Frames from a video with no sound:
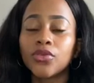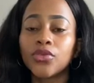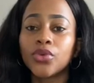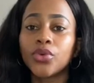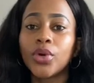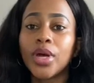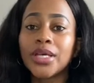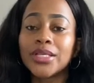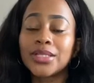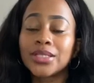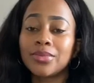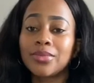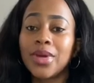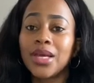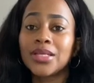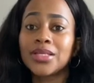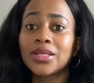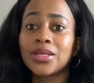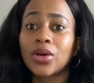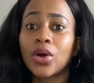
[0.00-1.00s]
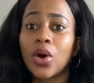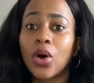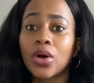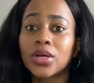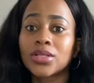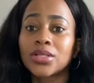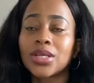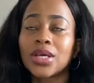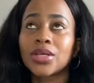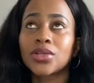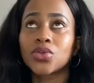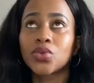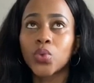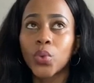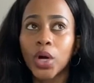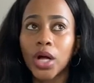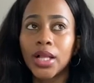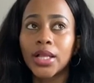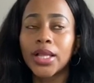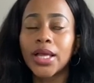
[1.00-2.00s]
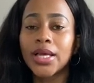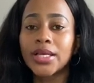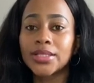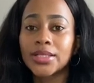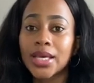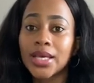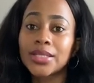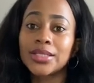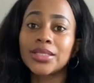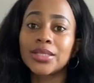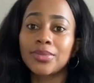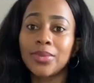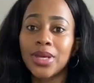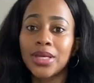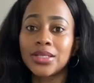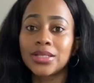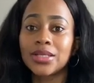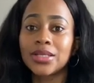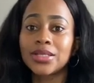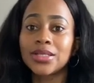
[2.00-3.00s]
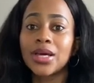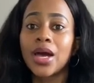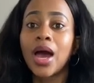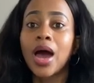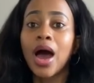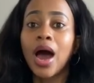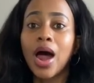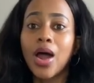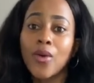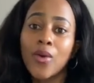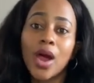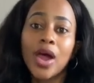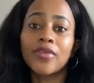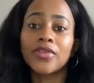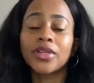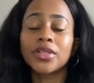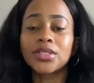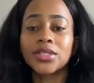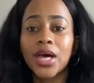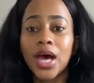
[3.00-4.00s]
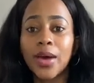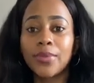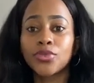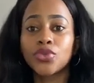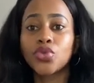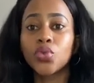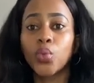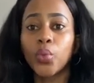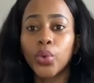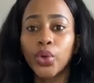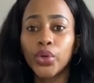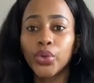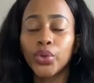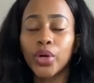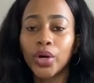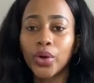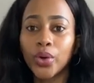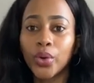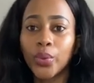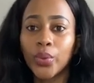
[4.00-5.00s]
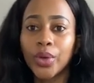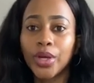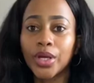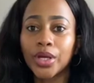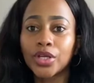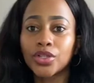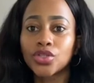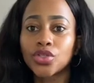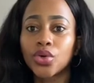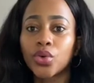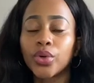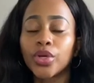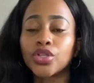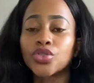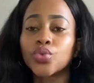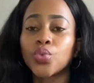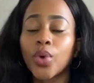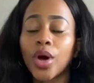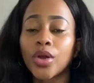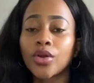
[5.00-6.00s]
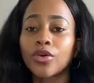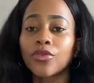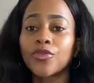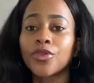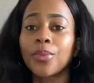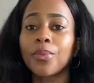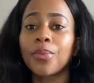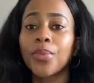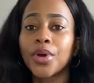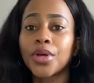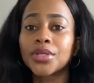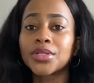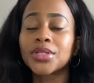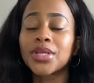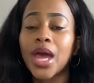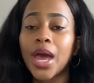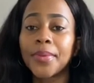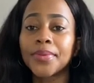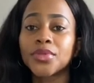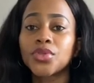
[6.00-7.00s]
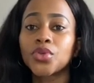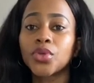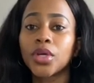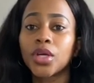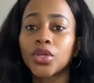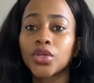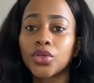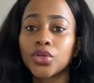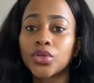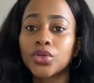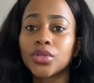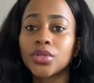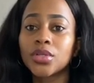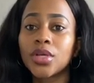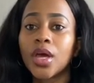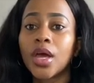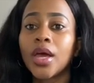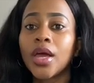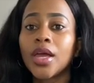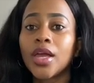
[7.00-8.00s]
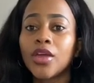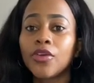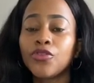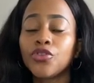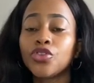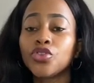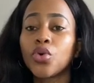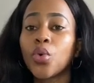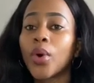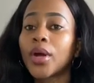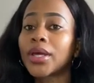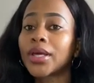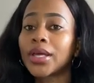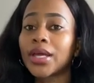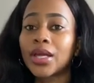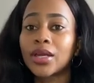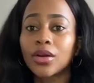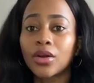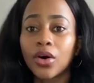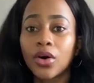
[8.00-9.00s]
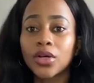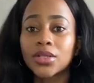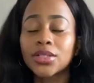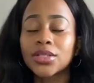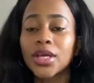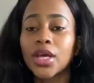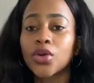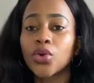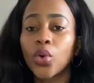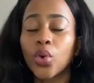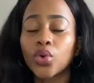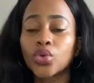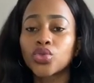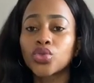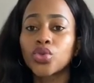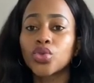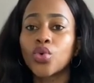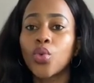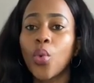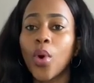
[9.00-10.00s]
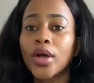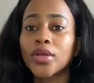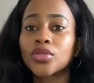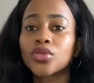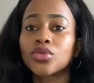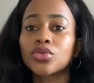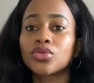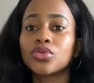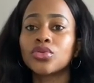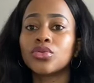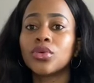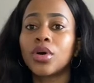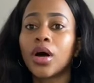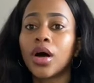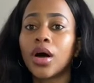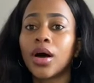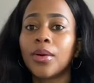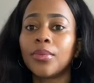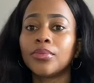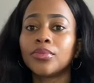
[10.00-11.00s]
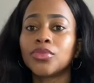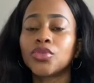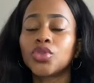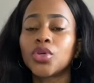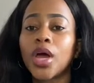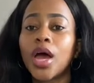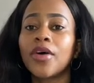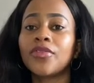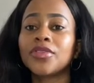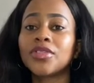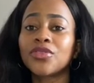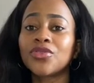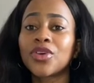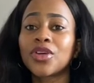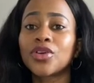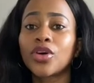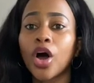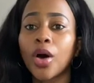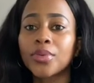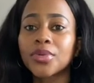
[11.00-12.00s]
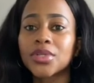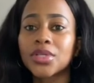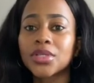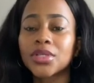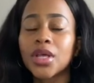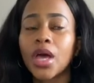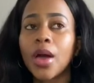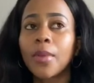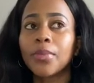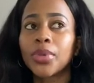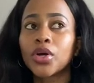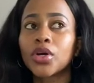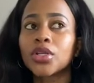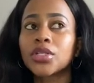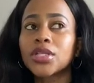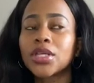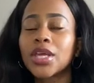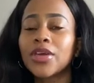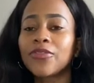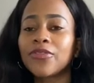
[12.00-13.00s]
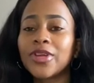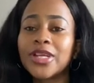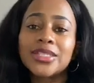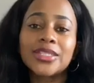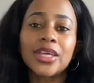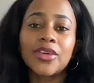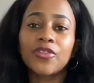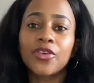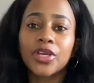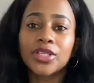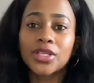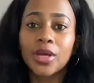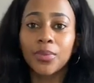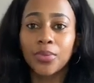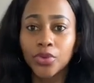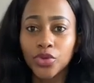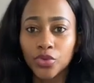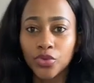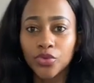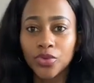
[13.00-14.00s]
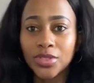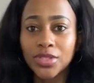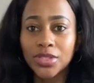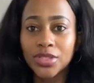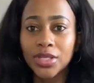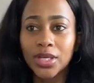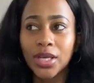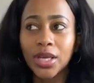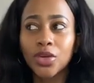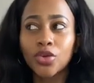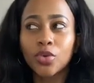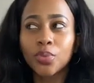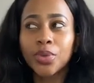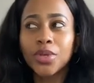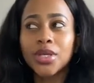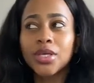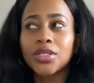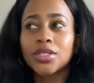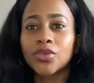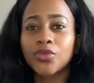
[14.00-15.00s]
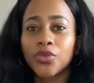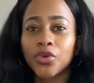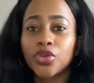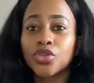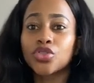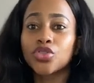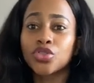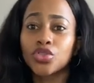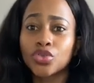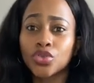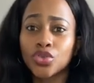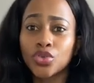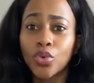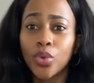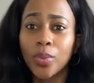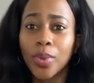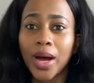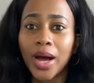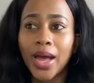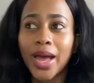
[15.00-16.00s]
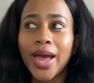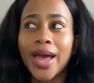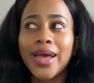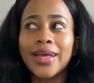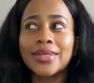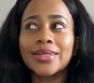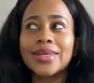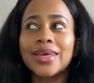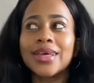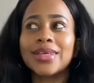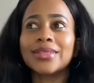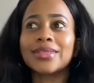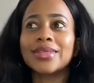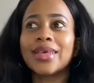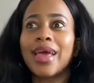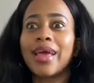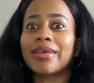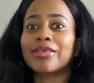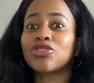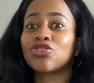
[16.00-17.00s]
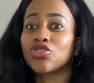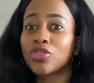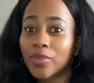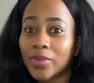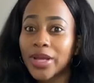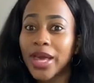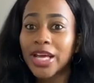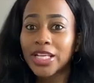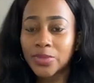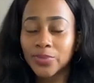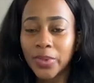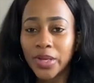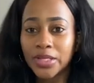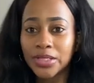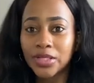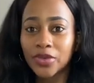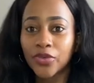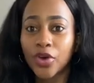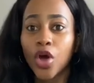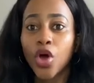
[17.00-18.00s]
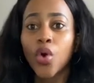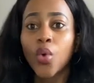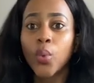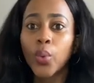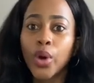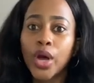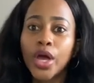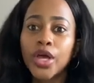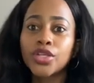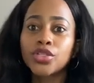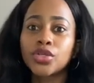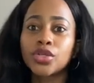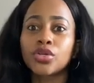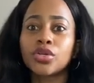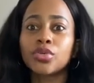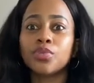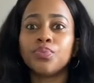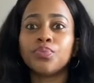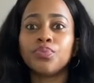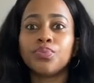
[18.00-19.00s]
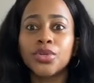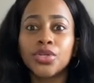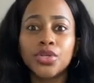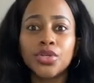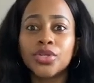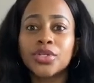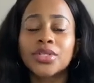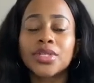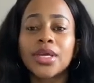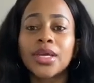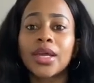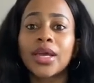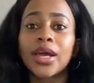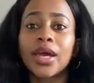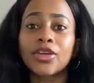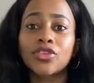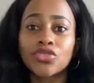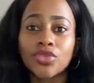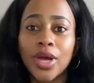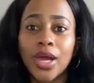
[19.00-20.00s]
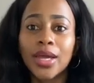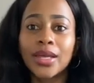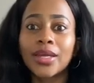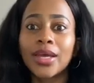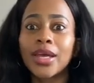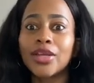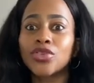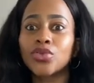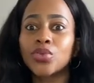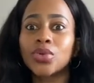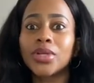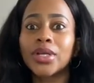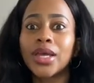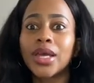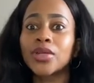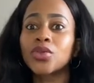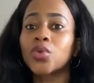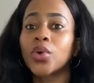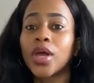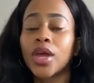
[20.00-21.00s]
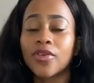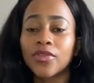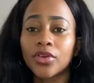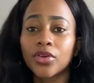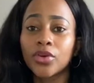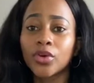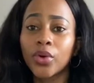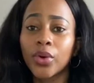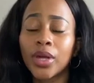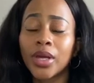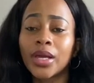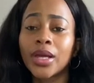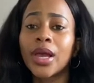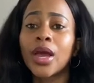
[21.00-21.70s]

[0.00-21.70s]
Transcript: you estimated cost as well as estimated arrival time to where you are going. So it's one of the best apps you can use if you don't want to get lost, and also you want to have different options. Because if, let's say for example, you're visiting, it'll be easy for you to use Uber and it's extremely expensive, whereas you could be using a train and you will get wherever you're going